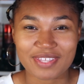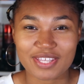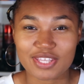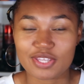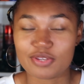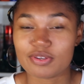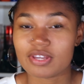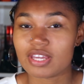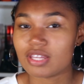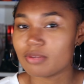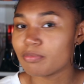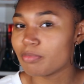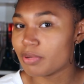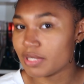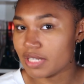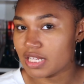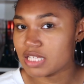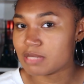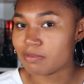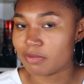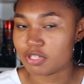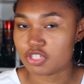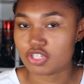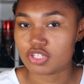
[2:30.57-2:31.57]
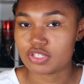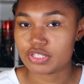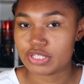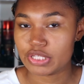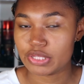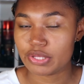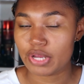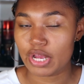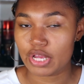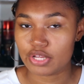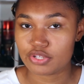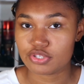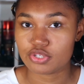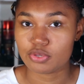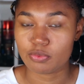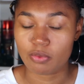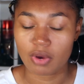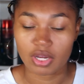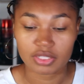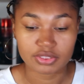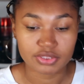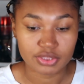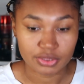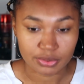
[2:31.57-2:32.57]
you can put as much concealer as you
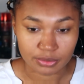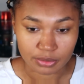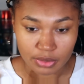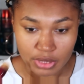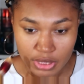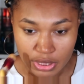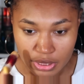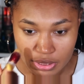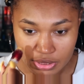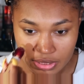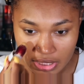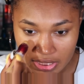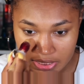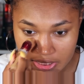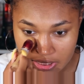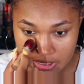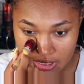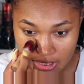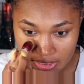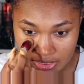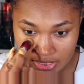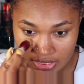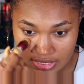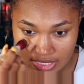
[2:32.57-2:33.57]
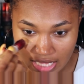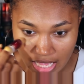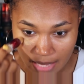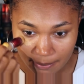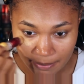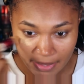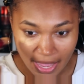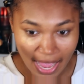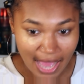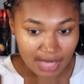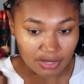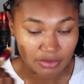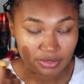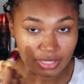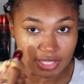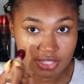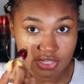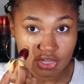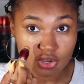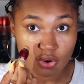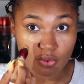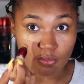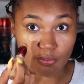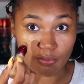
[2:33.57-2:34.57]
want to. So I just like to tap it. I don't like
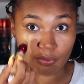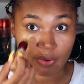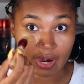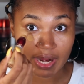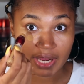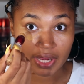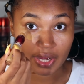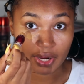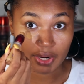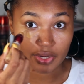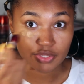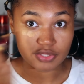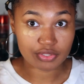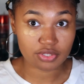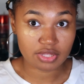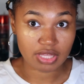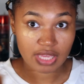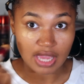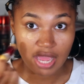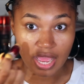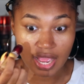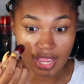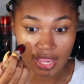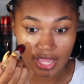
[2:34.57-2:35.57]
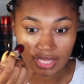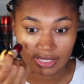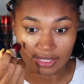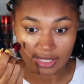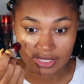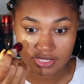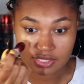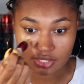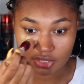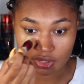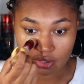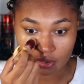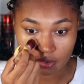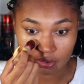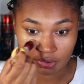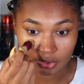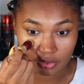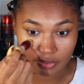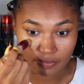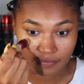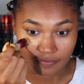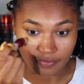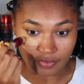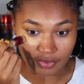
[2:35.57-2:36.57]
to go right under the eye. I like to go a
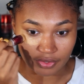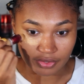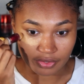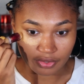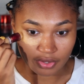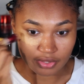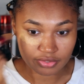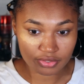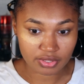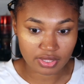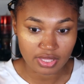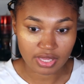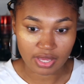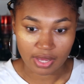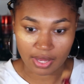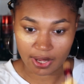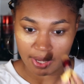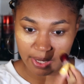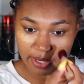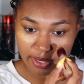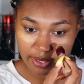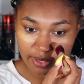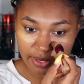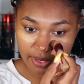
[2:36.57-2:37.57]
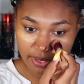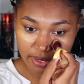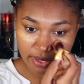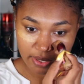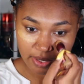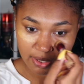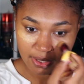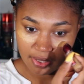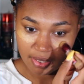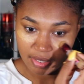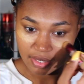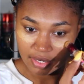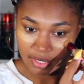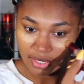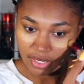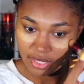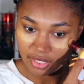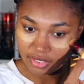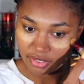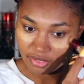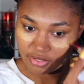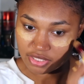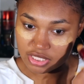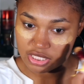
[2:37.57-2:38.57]
little further under the eye,
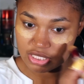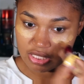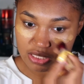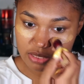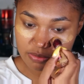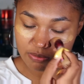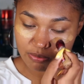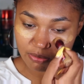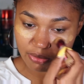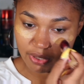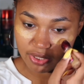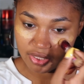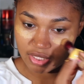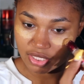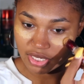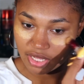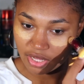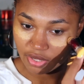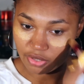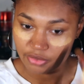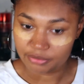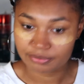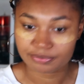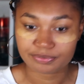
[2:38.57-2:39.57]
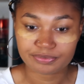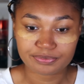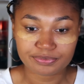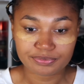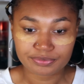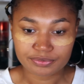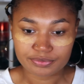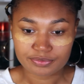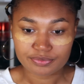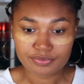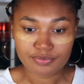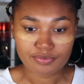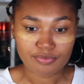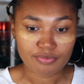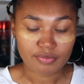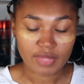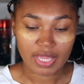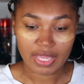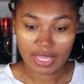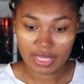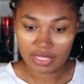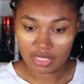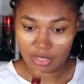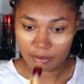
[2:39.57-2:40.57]
and I'll spread it out.
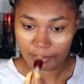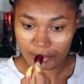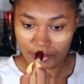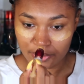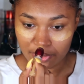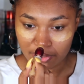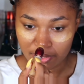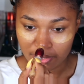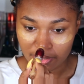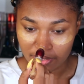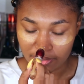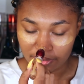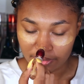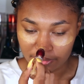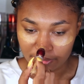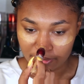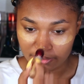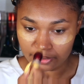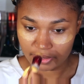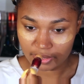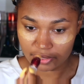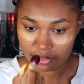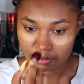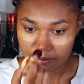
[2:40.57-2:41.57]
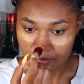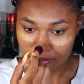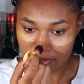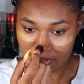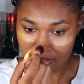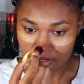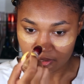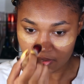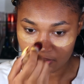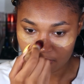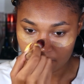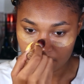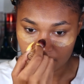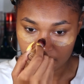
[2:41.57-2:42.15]
And I'll put a little bit